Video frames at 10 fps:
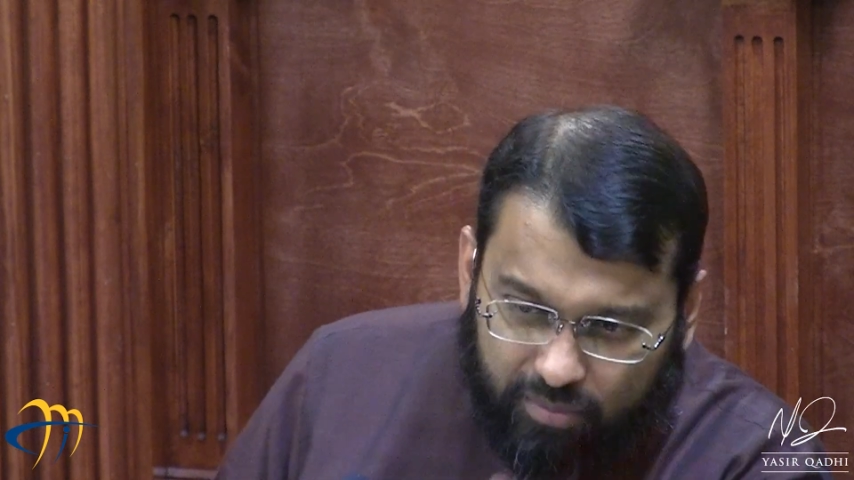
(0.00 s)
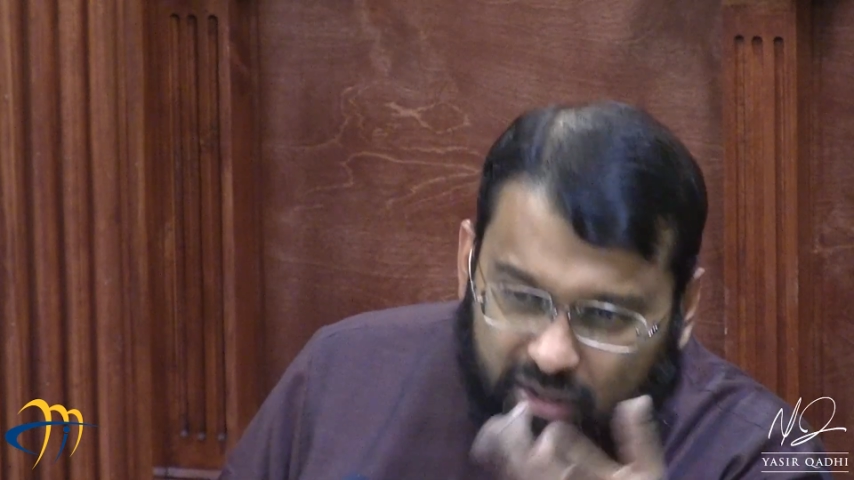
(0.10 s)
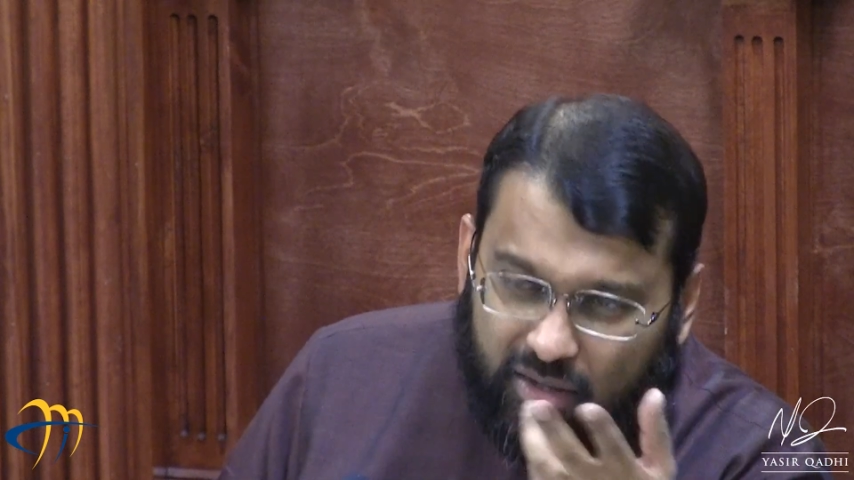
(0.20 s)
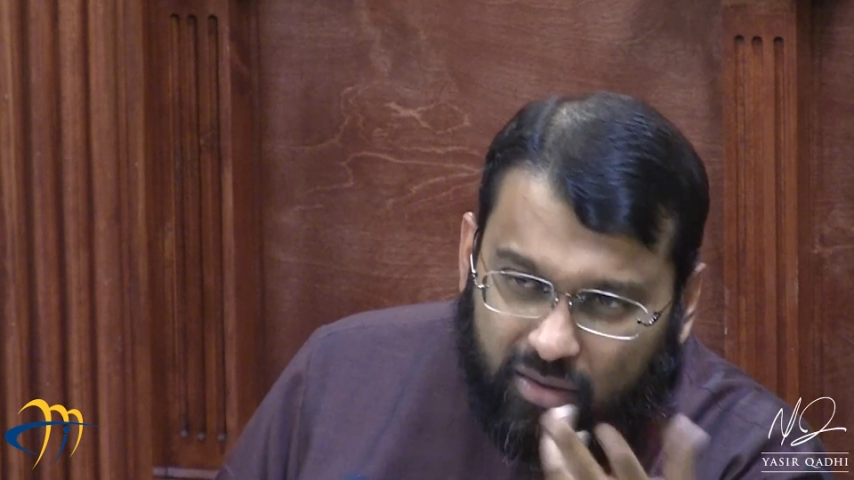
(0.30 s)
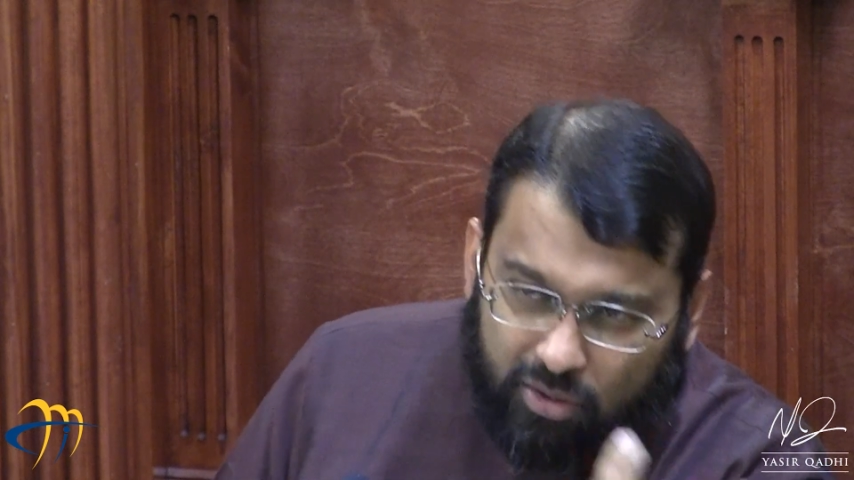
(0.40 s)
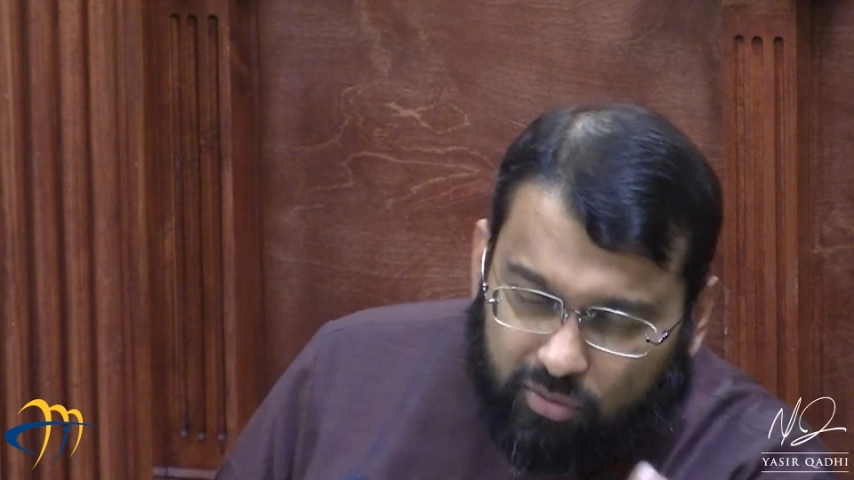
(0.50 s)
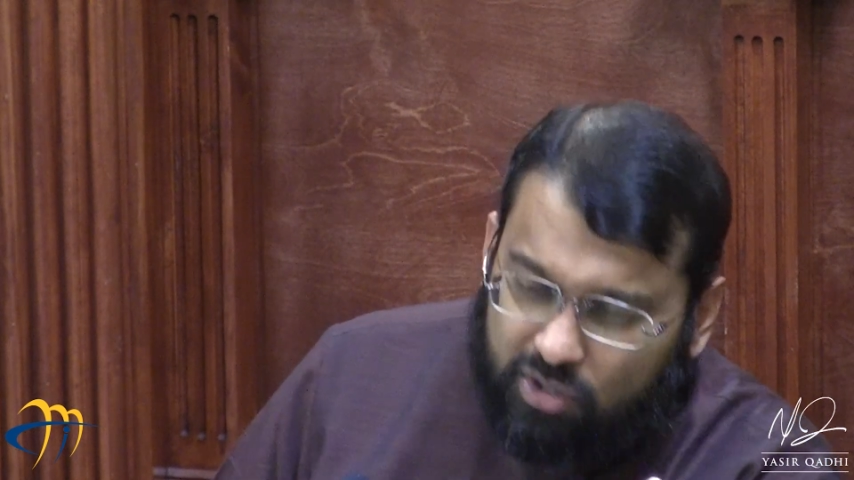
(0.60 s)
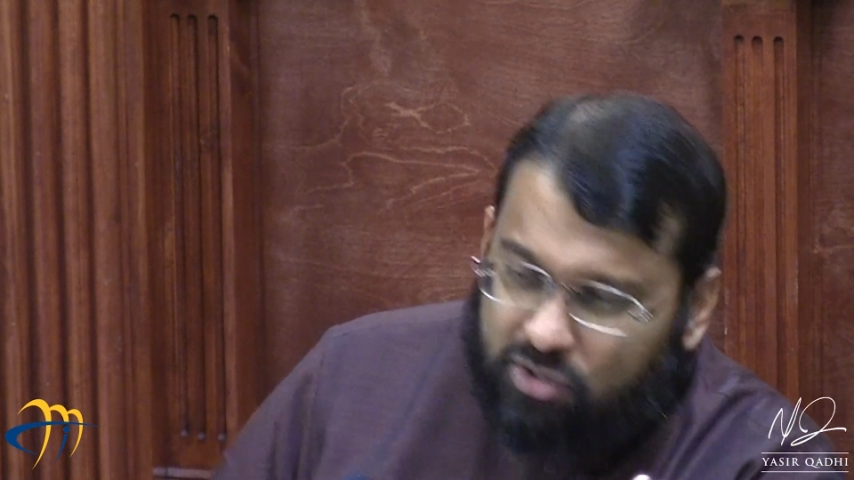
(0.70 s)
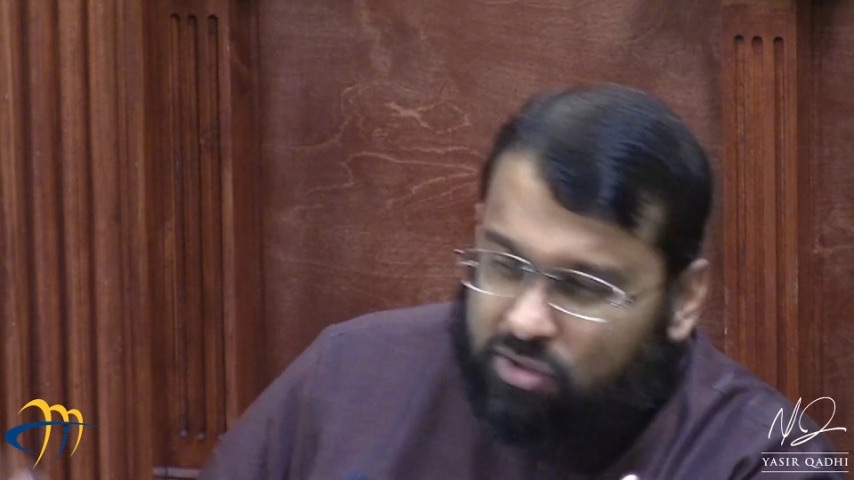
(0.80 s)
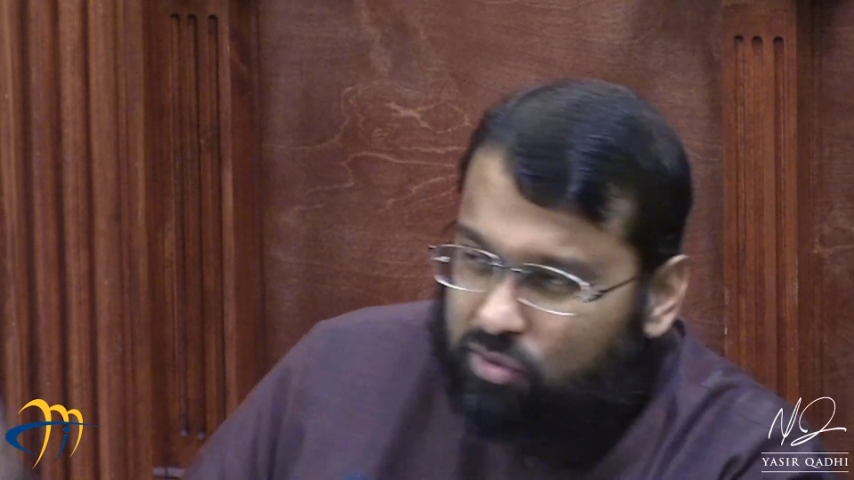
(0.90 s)
I mean, they're neither
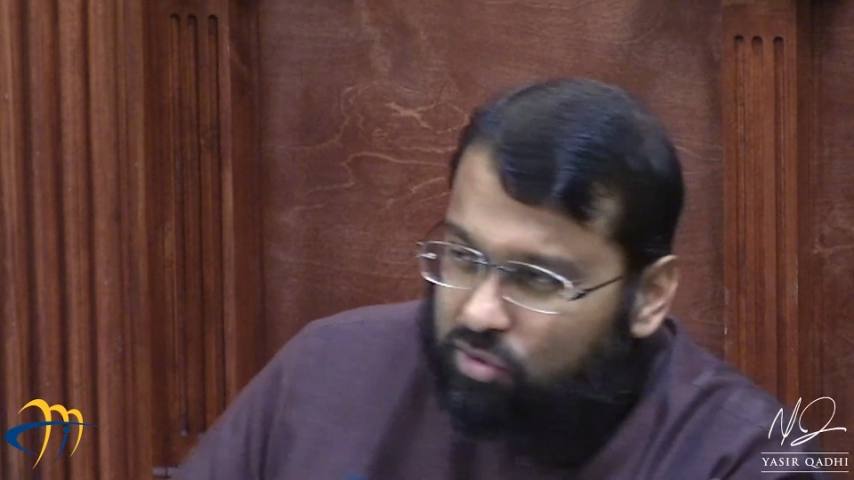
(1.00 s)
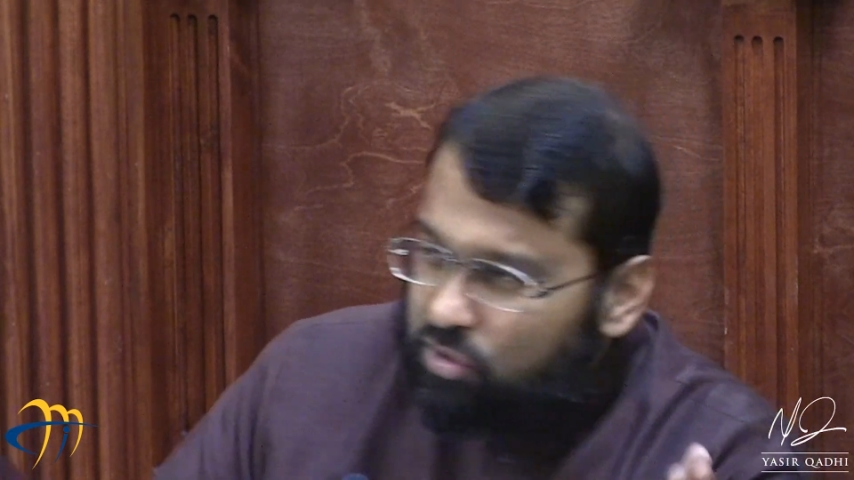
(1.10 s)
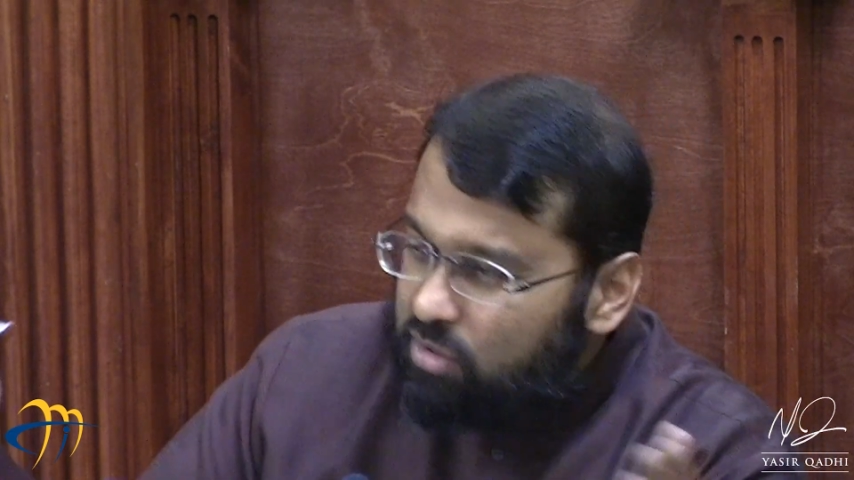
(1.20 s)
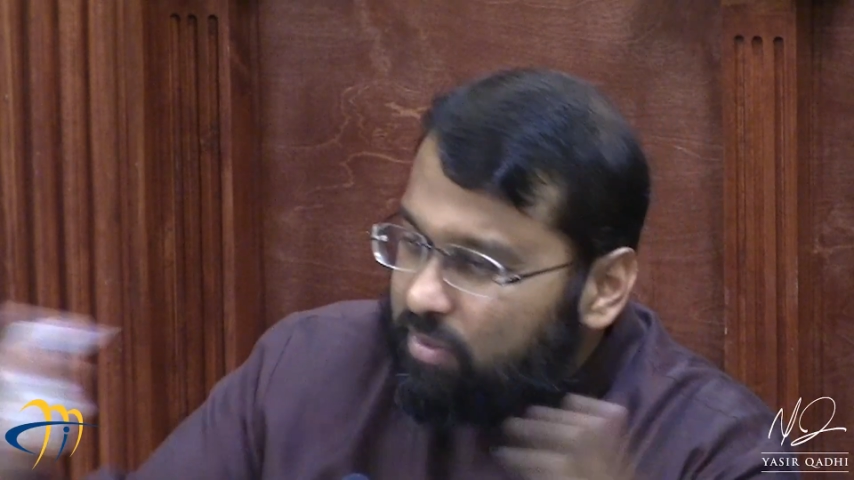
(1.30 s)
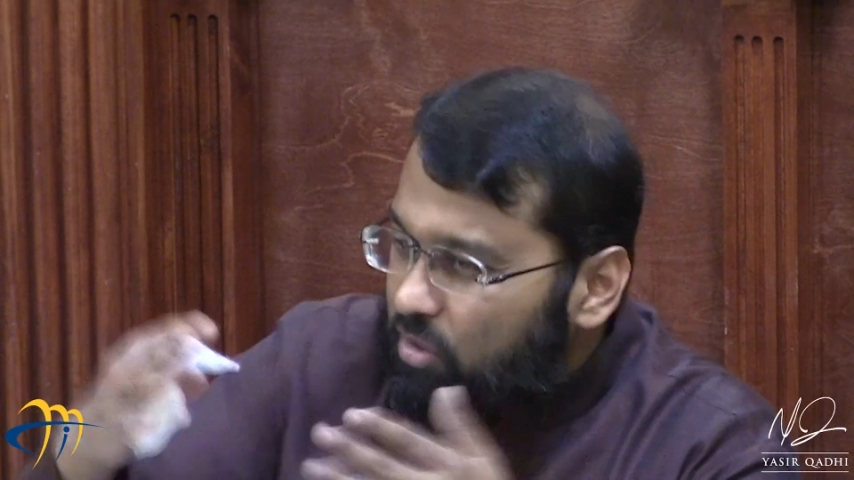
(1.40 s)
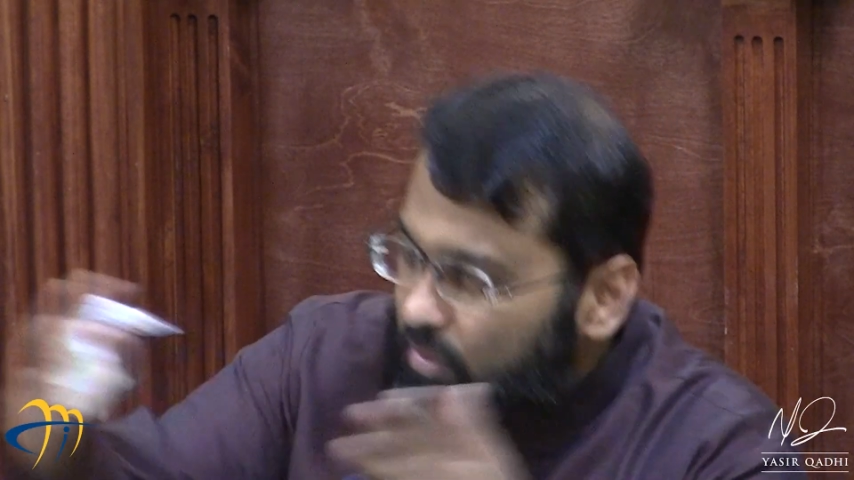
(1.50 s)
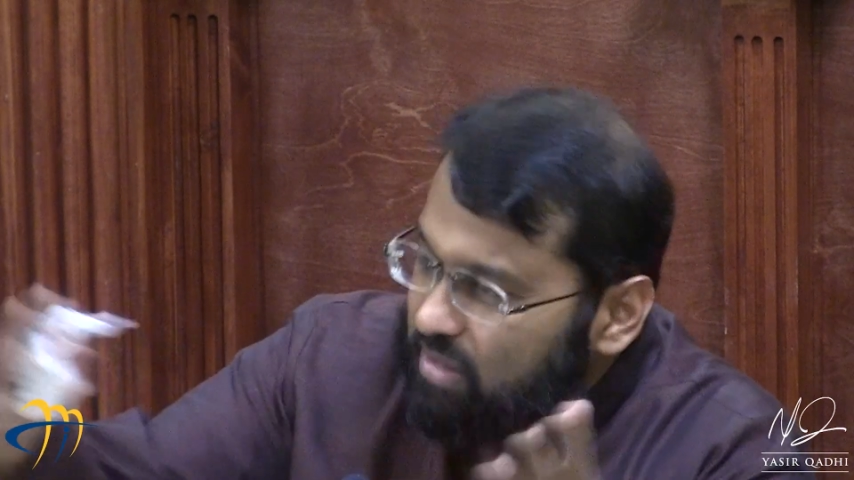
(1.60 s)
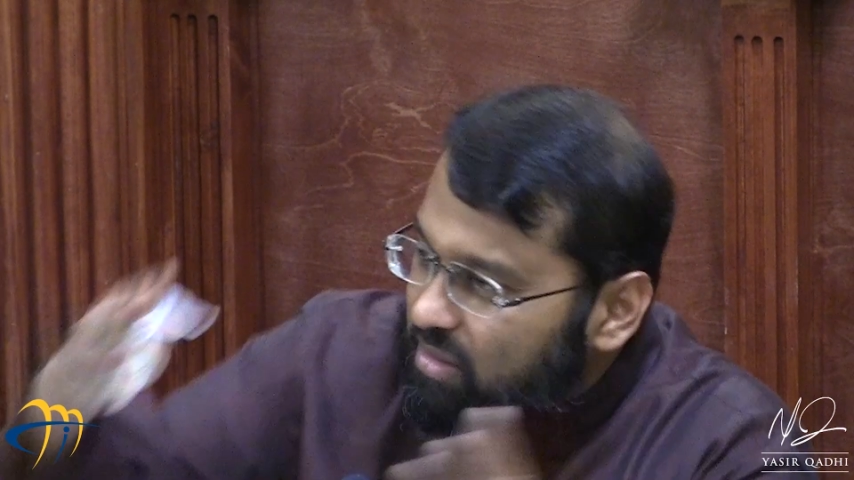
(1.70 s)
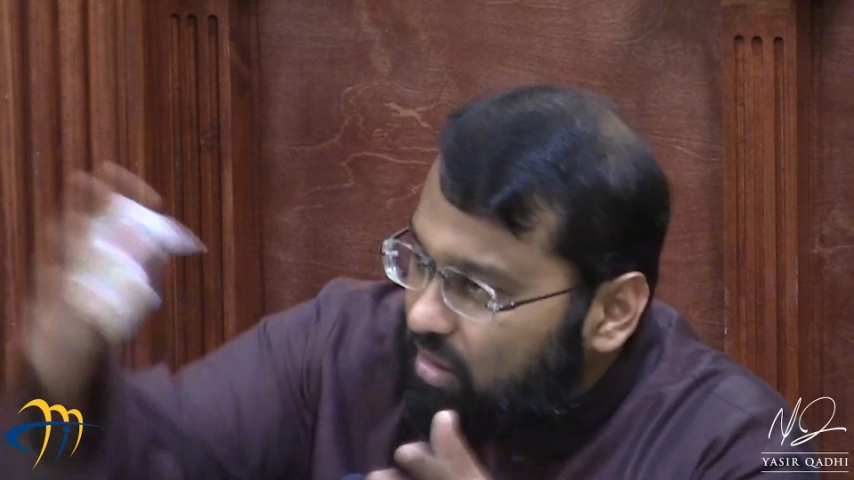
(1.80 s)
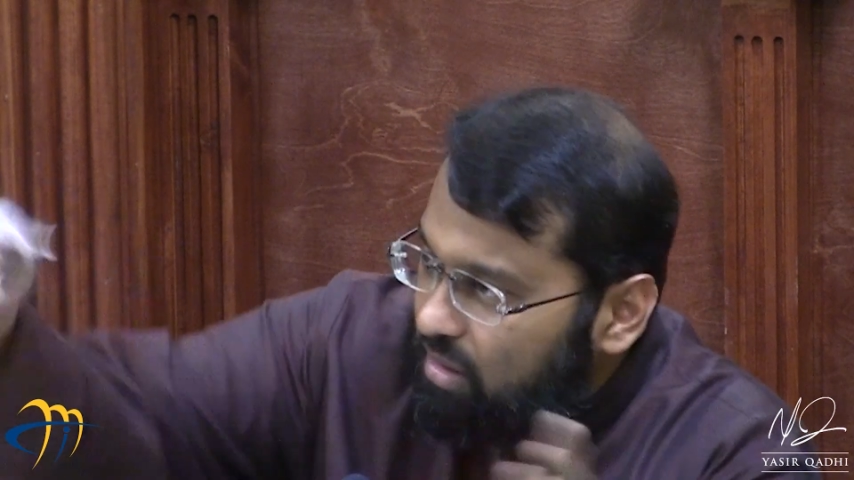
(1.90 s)
Russians nor Turks, but they're
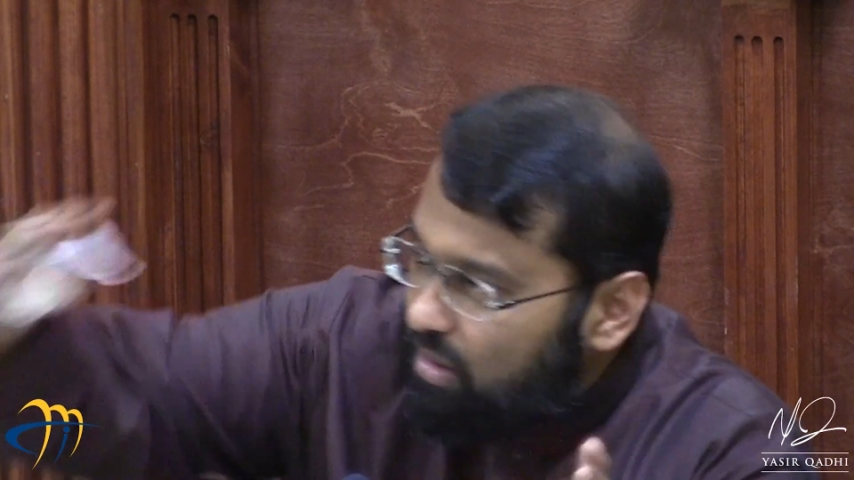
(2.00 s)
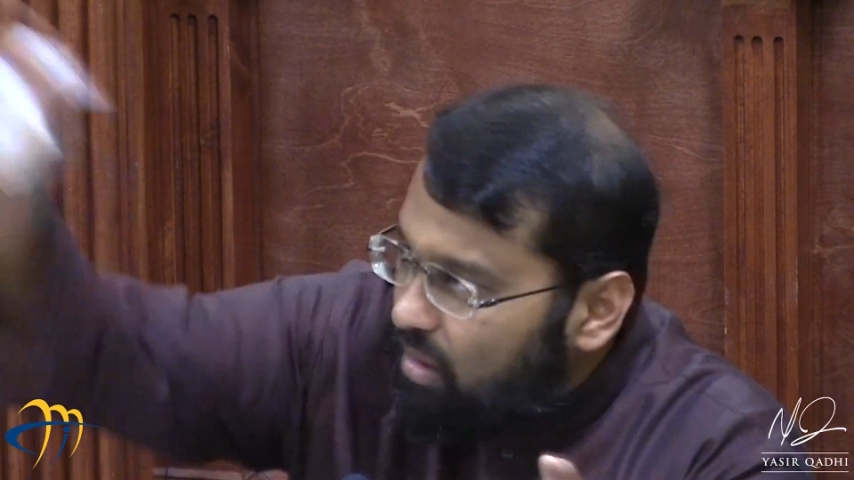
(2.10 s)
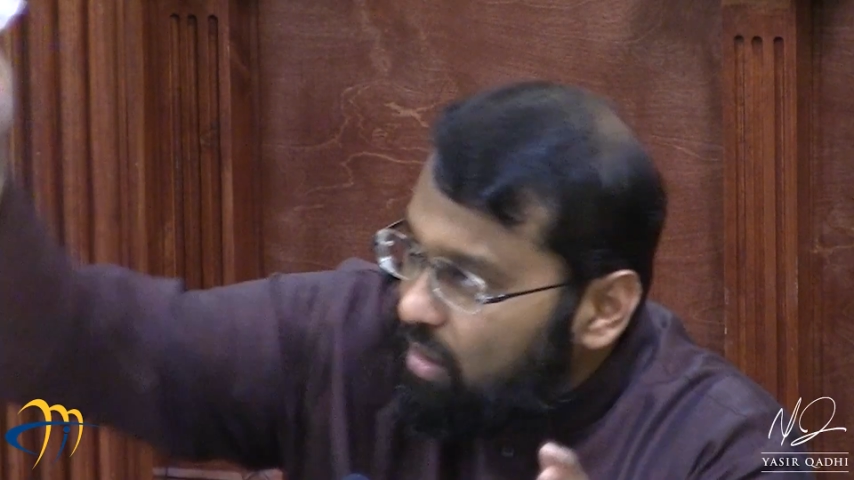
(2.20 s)
basically